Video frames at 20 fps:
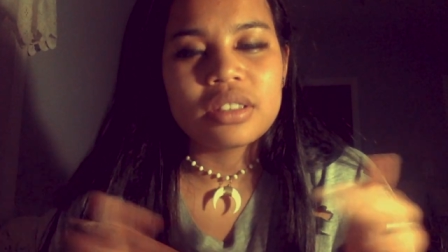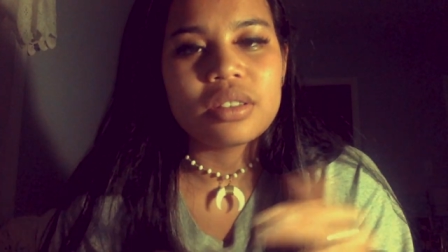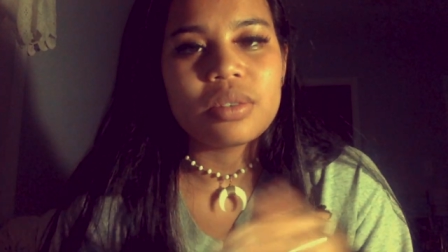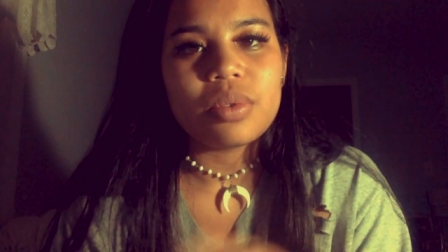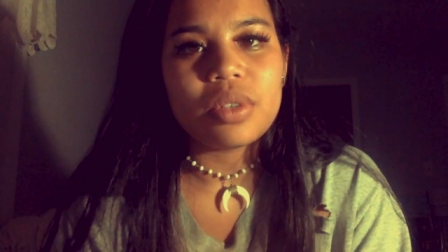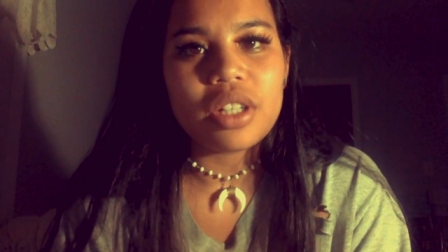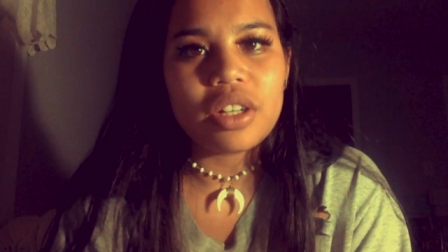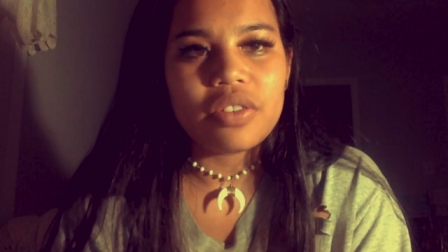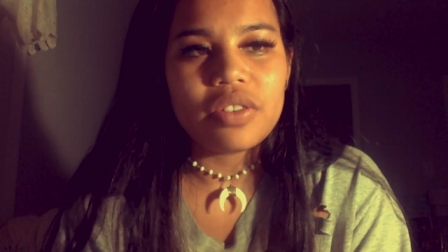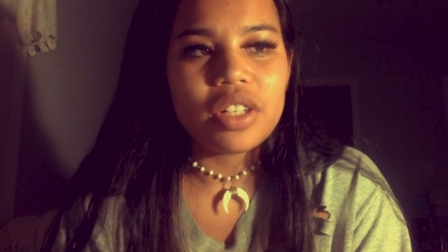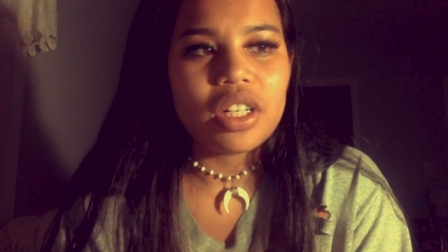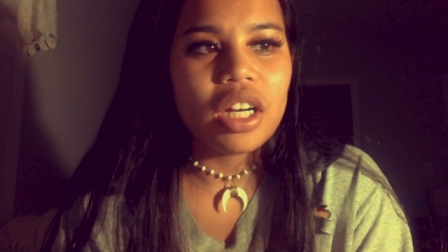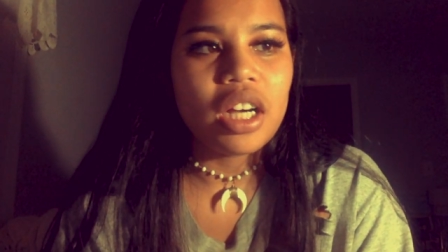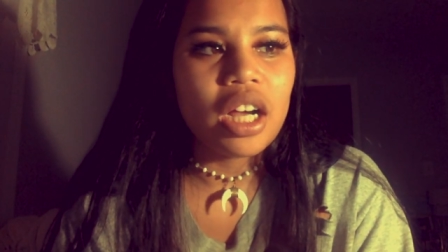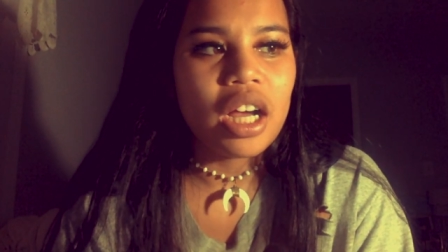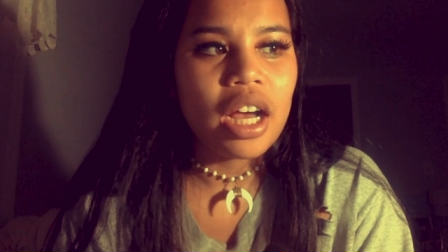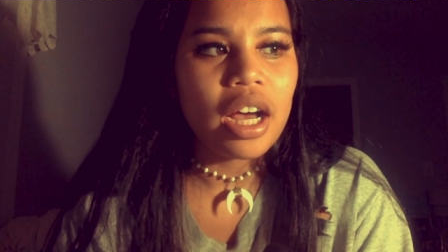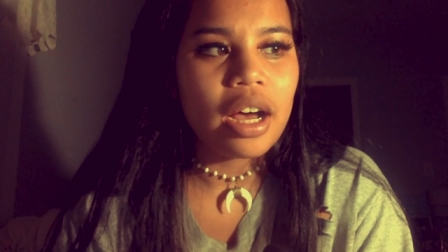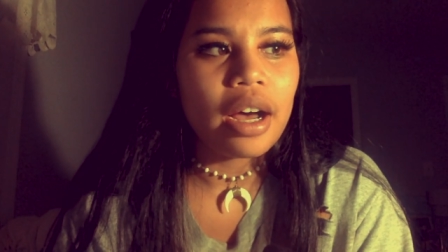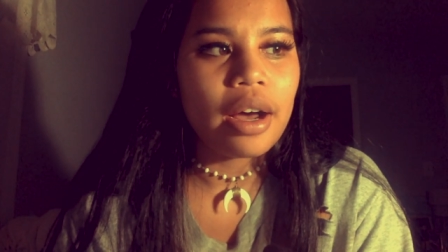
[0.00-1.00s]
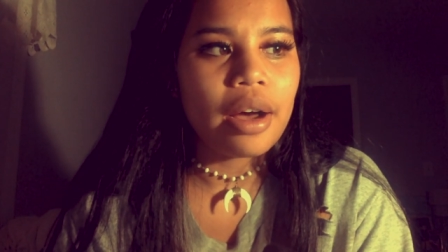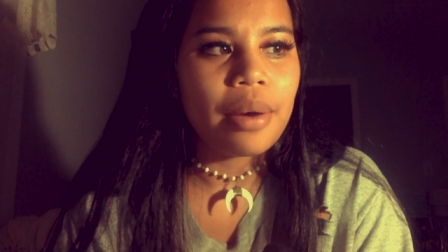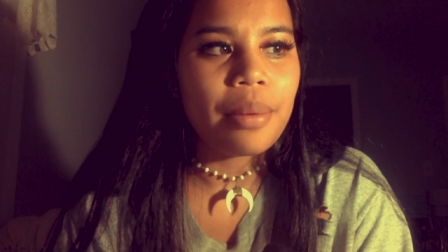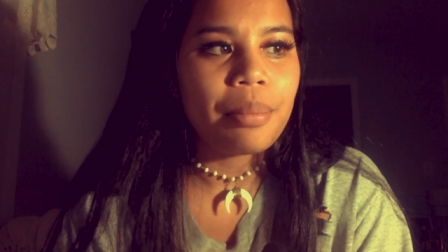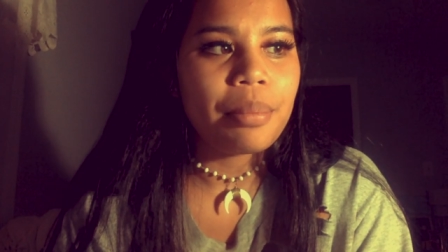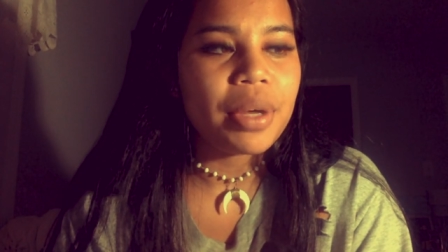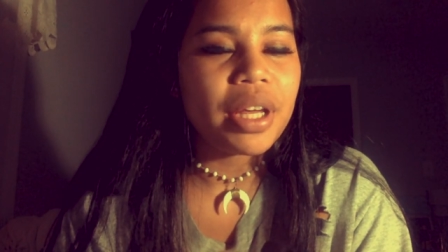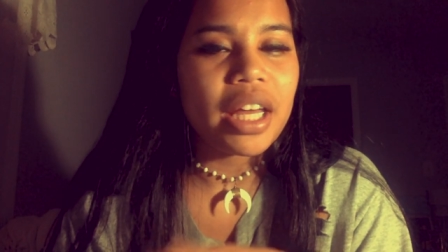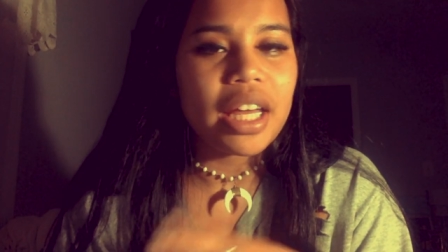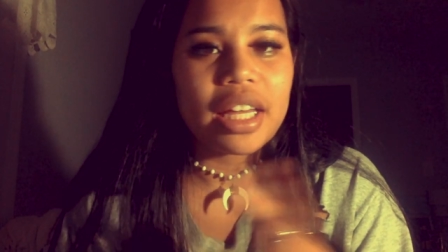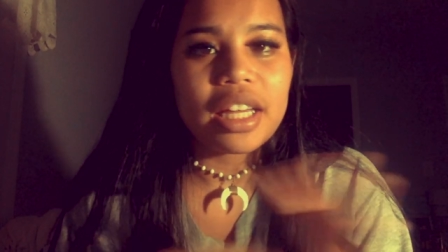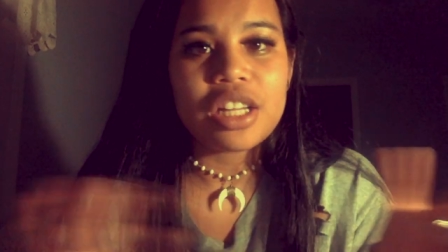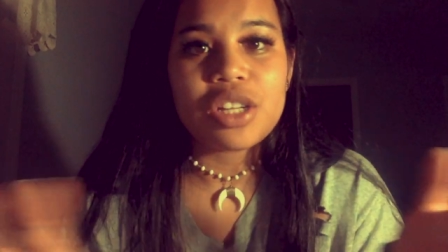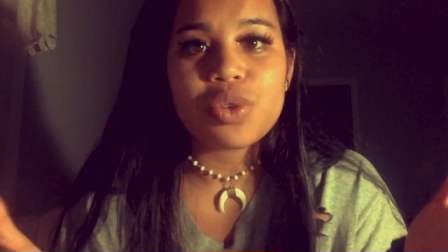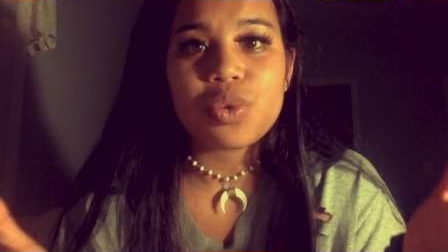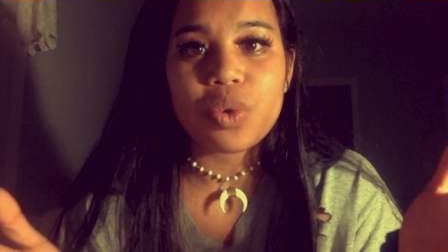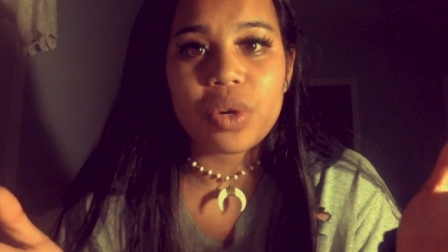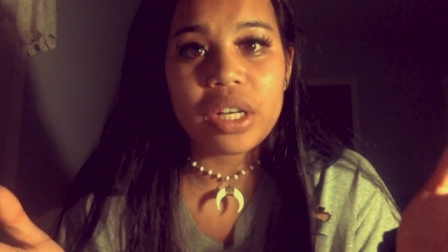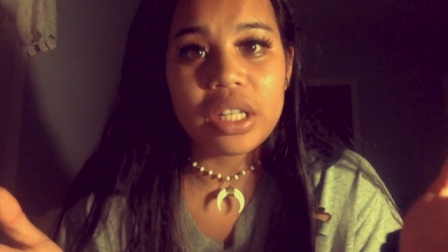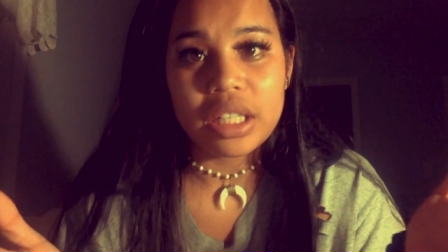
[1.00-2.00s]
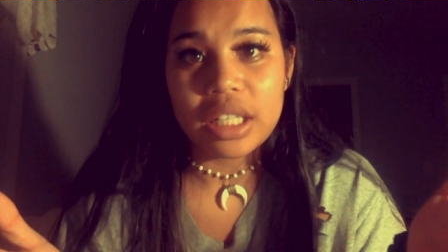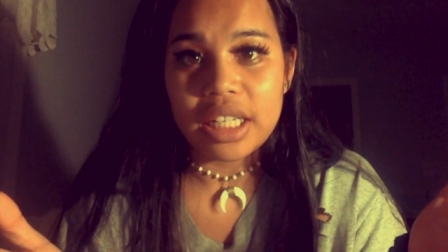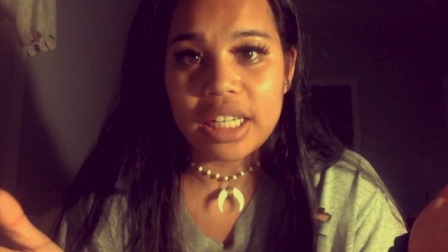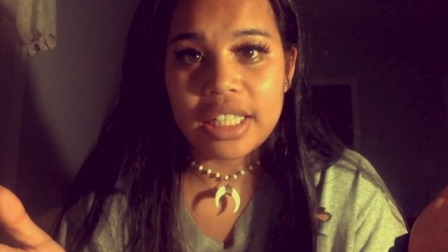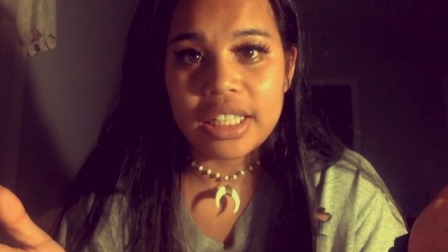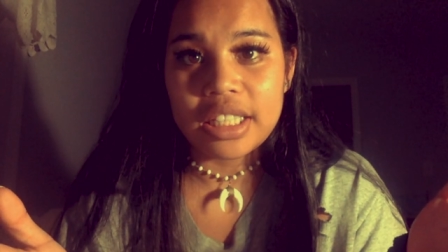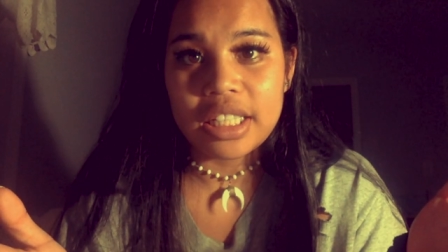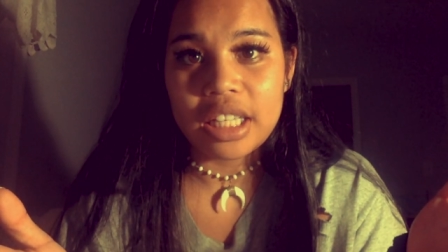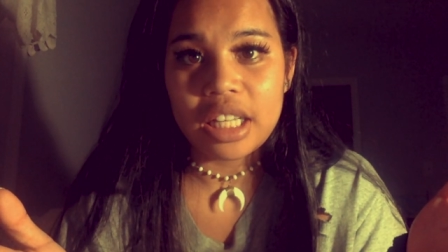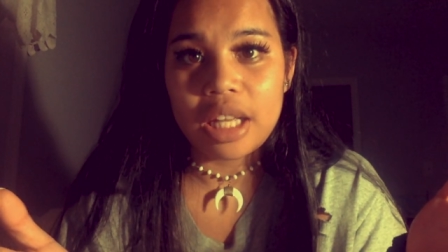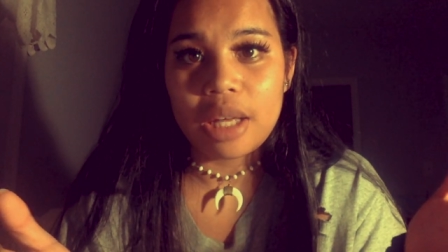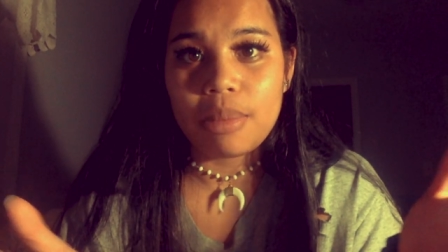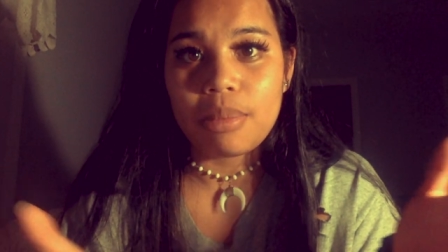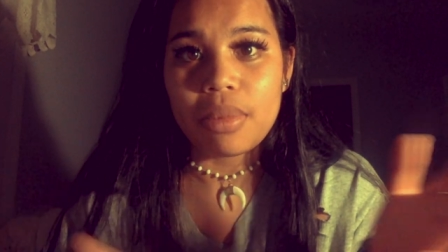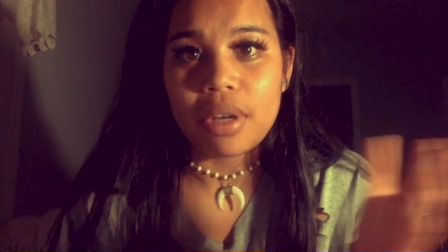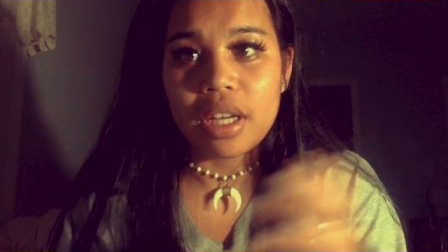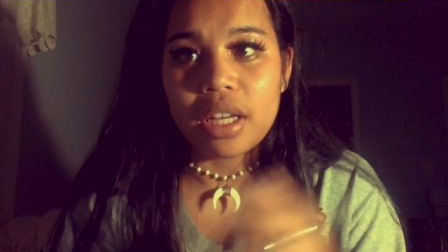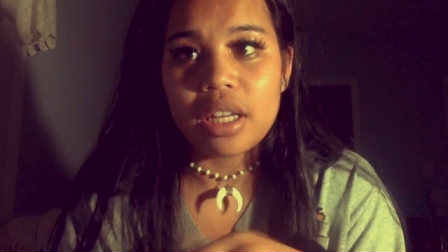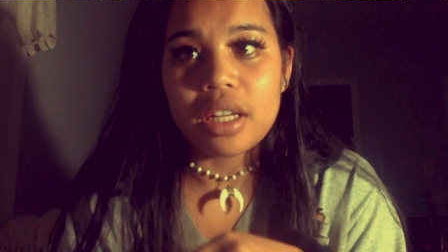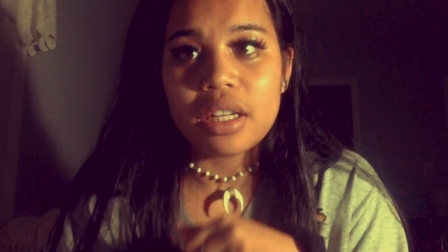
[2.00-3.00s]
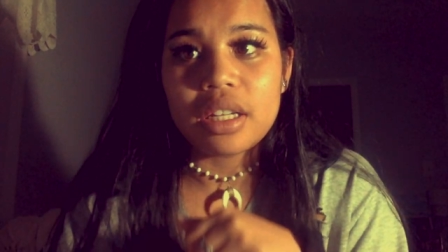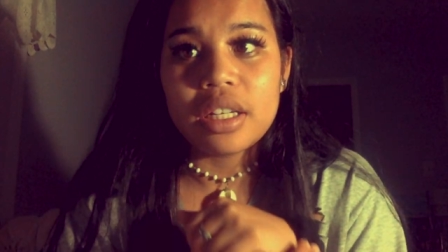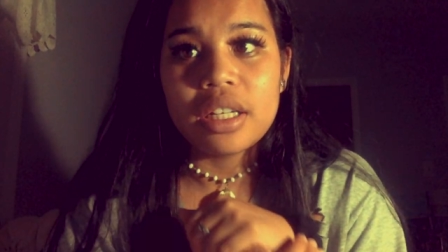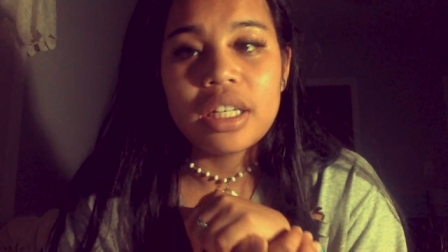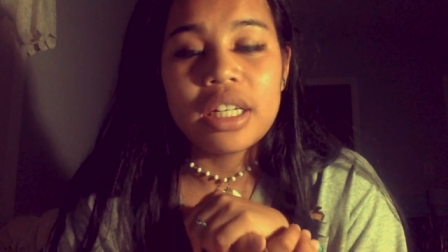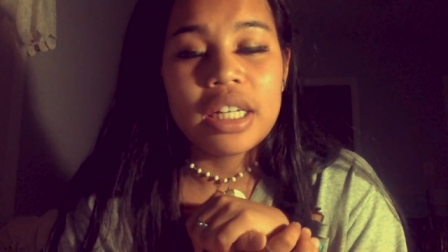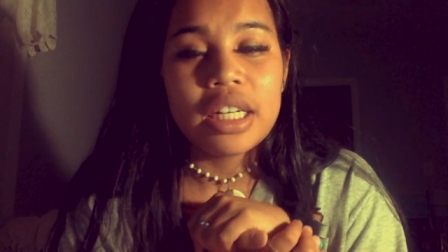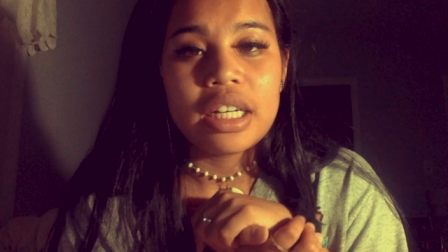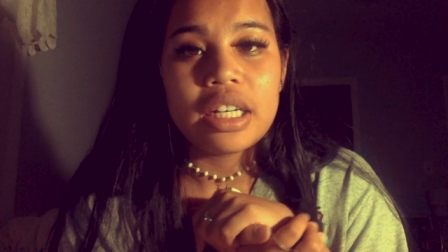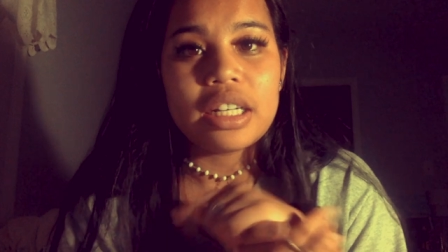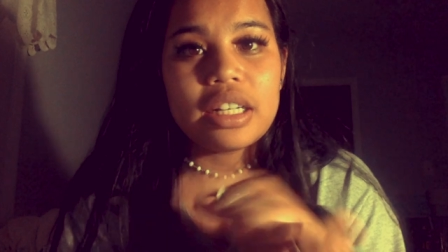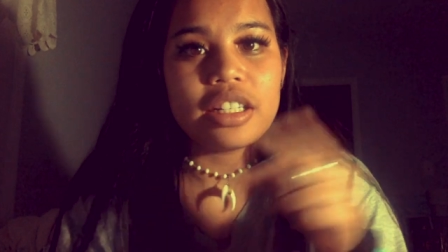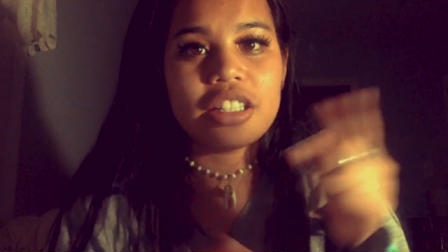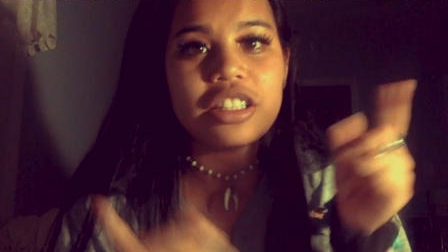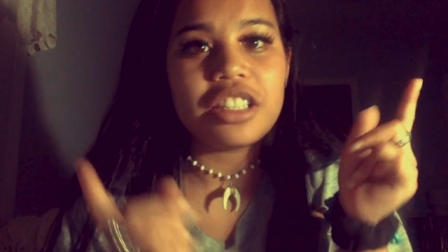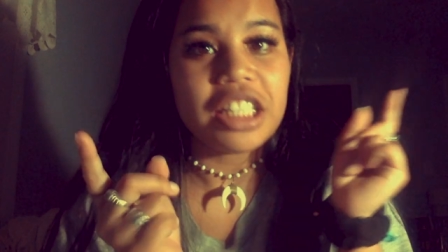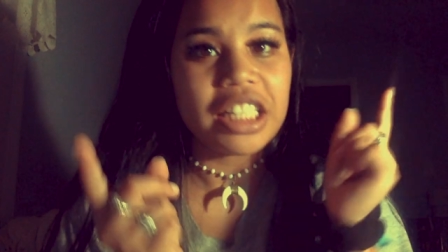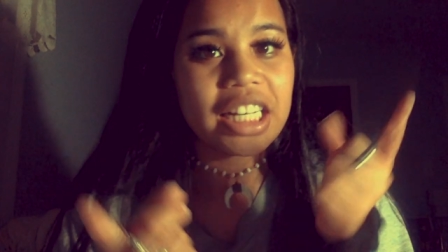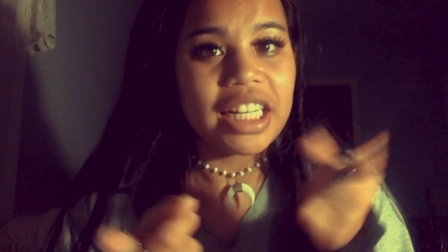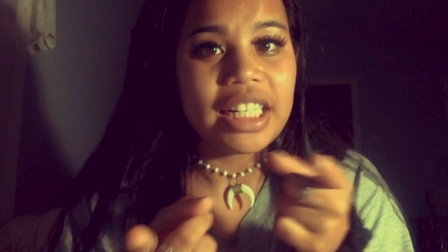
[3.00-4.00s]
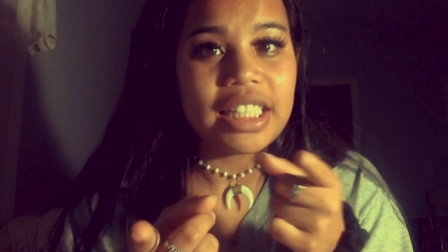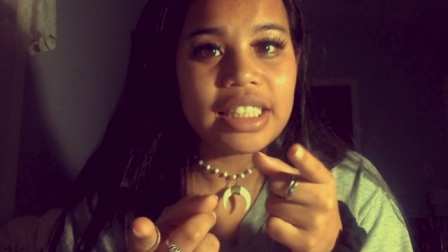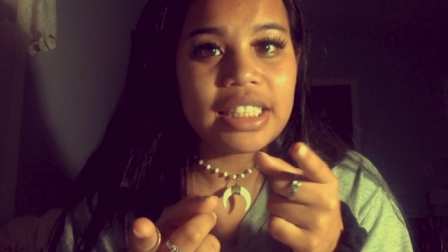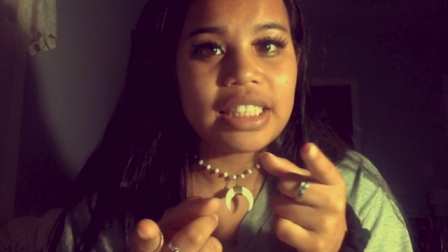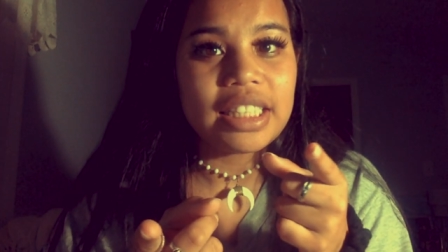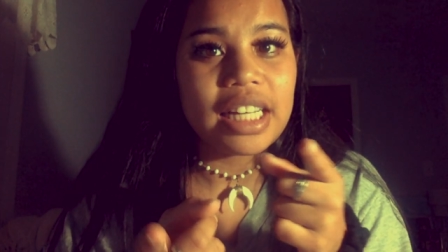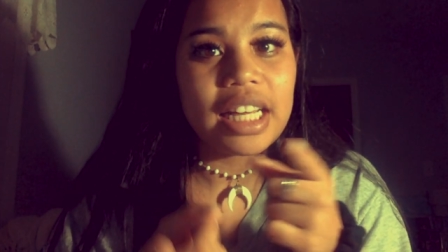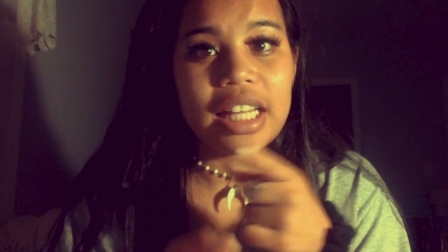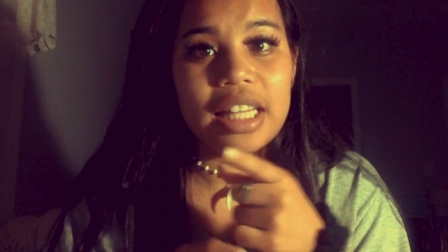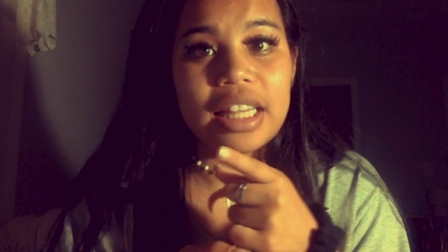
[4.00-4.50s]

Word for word: Whatever. Um, but yeah, enjoy the next clip and I'll see you guys